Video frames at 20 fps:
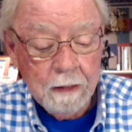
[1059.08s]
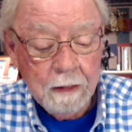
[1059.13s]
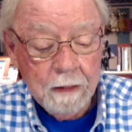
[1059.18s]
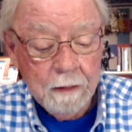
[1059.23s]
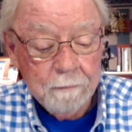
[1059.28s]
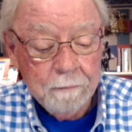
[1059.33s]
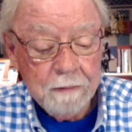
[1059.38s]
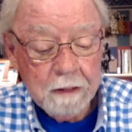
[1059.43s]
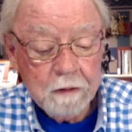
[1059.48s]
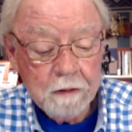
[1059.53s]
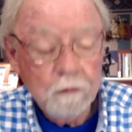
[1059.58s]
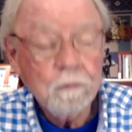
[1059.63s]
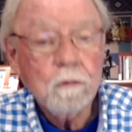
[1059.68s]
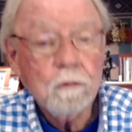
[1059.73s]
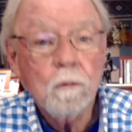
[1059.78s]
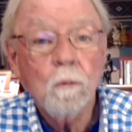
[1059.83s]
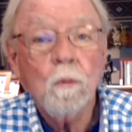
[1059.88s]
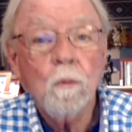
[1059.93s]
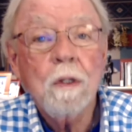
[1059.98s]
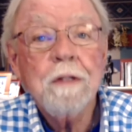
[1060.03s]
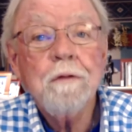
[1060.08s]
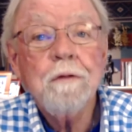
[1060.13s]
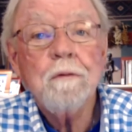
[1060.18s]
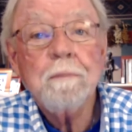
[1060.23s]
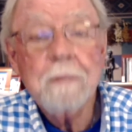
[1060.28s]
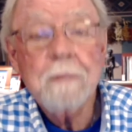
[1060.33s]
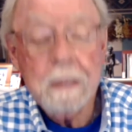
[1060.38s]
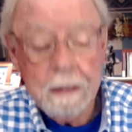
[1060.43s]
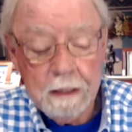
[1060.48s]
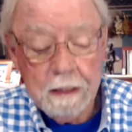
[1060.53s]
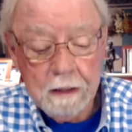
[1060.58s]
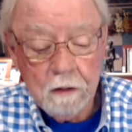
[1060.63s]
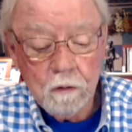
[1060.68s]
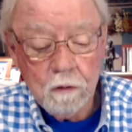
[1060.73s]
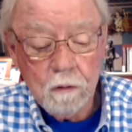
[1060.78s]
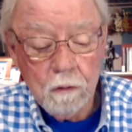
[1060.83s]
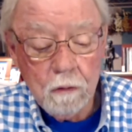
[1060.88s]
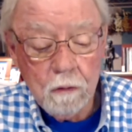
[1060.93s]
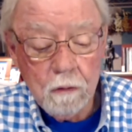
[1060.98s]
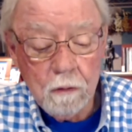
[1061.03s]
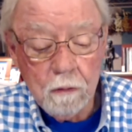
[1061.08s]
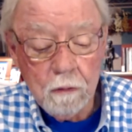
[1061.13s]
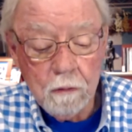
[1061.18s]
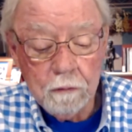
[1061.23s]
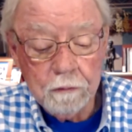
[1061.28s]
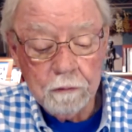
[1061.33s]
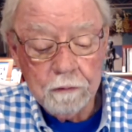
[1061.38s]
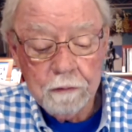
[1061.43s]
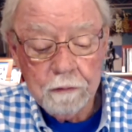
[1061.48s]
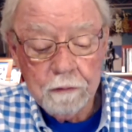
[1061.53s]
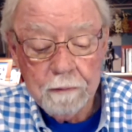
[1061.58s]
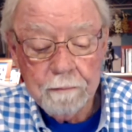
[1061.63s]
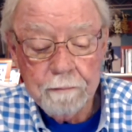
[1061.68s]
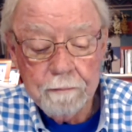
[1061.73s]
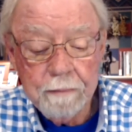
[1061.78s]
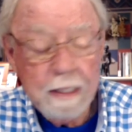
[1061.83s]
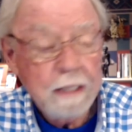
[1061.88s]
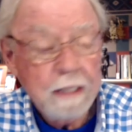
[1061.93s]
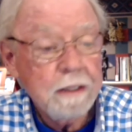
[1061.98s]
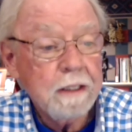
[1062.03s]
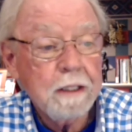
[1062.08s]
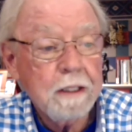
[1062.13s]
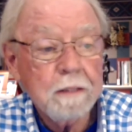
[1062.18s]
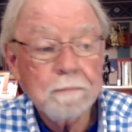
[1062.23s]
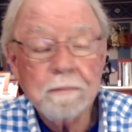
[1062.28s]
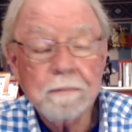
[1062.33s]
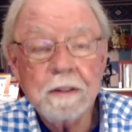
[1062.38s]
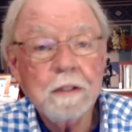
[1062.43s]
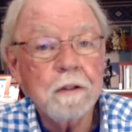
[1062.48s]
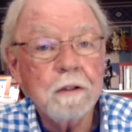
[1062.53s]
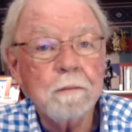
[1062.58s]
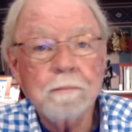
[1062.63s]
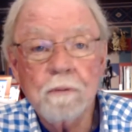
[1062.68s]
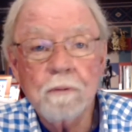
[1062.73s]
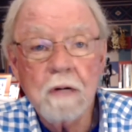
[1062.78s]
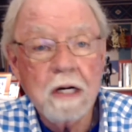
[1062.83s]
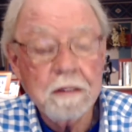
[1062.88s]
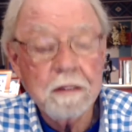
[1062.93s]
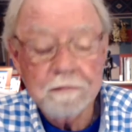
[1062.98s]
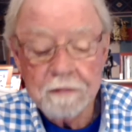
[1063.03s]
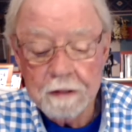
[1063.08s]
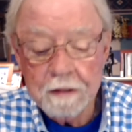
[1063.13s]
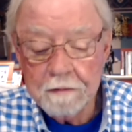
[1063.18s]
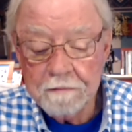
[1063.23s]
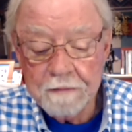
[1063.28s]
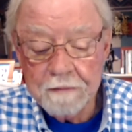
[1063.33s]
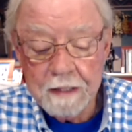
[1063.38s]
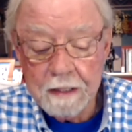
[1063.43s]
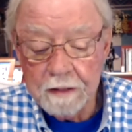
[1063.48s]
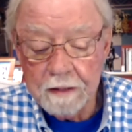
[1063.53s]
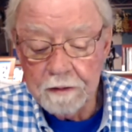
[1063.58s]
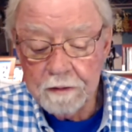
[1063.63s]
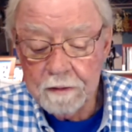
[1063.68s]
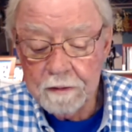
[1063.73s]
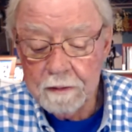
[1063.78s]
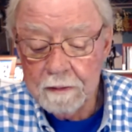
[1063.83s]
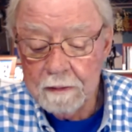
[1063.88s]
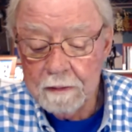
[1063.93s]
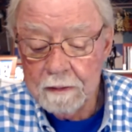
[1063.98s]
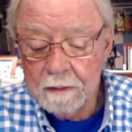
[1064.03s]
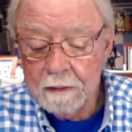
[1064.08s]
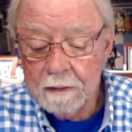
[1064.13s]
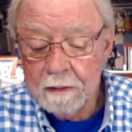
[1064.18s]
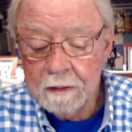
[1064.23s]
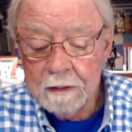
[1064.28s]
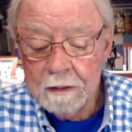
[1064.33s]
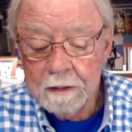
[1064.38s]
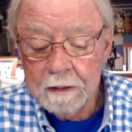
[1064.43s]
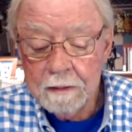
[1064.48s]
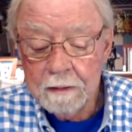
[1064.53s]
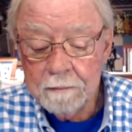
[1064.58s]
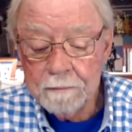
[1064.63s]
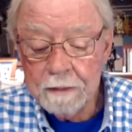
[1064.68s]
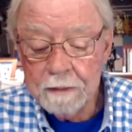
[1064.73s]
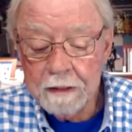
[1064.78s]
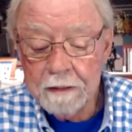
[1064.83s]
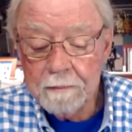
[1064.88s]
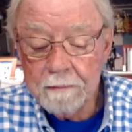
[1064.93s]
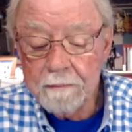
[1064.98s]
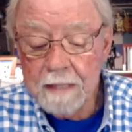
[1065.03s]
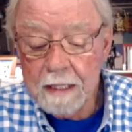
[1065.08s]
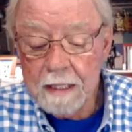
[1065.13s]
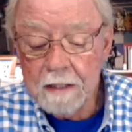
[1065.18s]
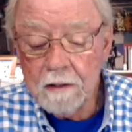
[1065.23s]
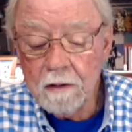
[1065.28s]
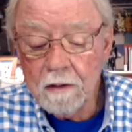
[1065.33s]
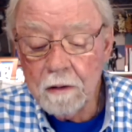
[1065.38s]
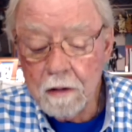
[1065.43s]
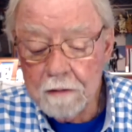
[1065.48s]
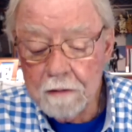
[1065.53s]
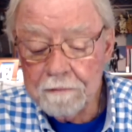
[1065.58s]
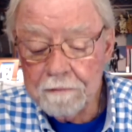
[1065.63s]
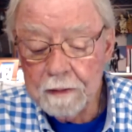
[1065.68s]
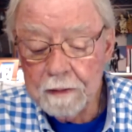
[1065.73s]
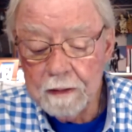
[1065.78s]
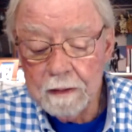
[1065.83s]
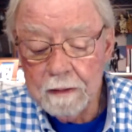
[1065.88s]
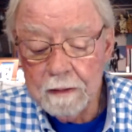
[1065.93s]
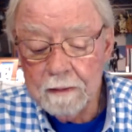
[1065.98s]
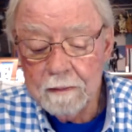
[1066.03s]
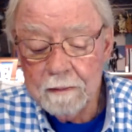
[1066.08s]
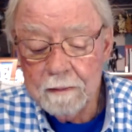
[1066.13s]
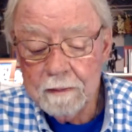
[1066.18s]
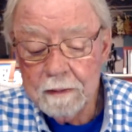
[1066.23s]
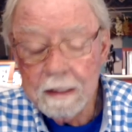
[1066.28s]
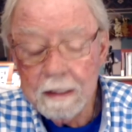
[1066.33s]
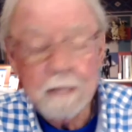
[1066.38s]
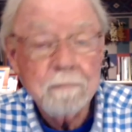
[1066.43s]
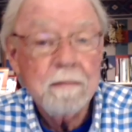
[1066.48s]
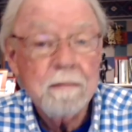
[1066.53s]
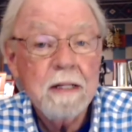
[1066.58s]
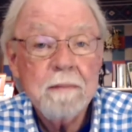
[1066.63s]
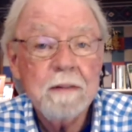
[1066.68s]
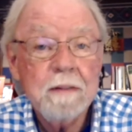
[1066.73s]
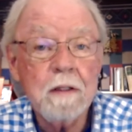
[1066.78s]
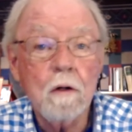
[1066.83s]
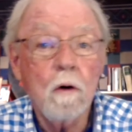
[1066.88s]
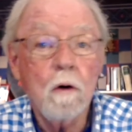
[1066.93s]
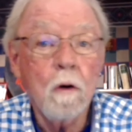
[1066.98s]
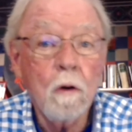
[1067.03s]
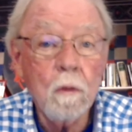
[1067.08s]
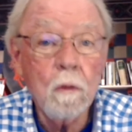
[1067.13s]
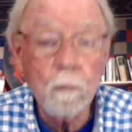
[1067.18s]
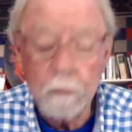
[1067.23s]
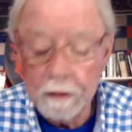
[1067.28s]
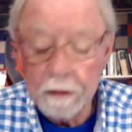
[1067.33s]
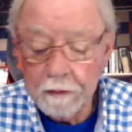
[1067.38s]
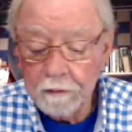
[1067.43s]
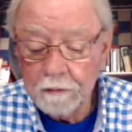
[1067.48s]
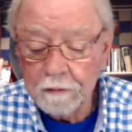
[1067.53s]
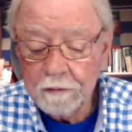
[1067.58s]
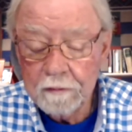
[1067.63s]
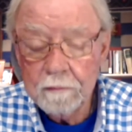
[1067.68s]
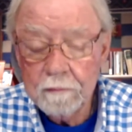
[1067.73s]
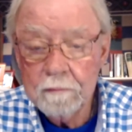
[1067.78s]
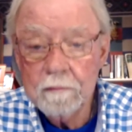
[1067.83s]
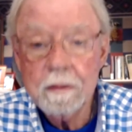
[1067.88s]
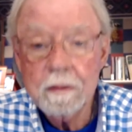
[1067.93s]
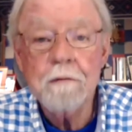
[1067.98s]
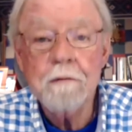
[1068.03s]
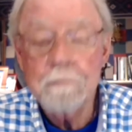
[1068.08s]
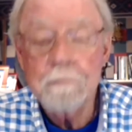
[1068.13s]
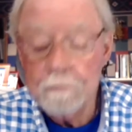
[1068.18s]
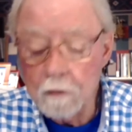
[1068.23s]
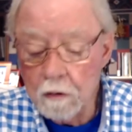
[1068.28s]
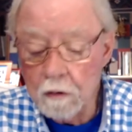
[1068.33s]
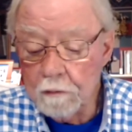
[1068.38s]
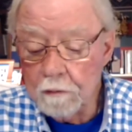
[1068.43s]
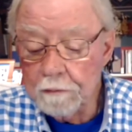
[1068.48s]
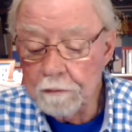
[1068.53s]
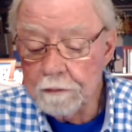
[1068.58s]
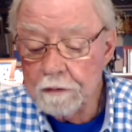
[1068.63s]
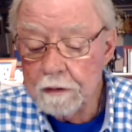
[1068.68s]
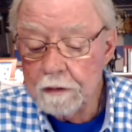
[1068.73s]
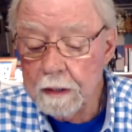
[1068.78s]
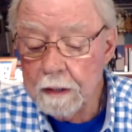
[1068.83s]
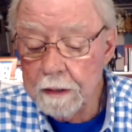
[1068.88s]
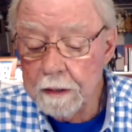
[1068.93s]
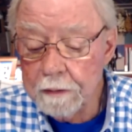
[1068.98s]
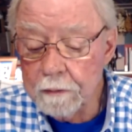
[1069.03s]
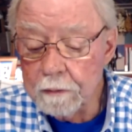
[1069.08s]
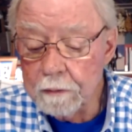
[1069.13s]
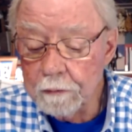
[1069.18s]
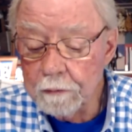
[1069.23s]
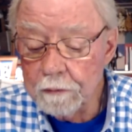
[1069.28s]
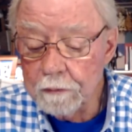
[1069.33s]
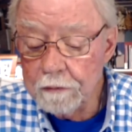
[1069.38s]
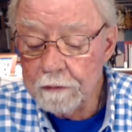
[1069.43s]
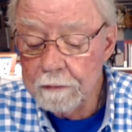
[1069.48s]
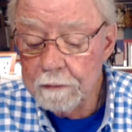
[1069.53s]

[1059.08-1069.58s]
Because one's being called may not be a private event, but it may often, and maybe always, involves others.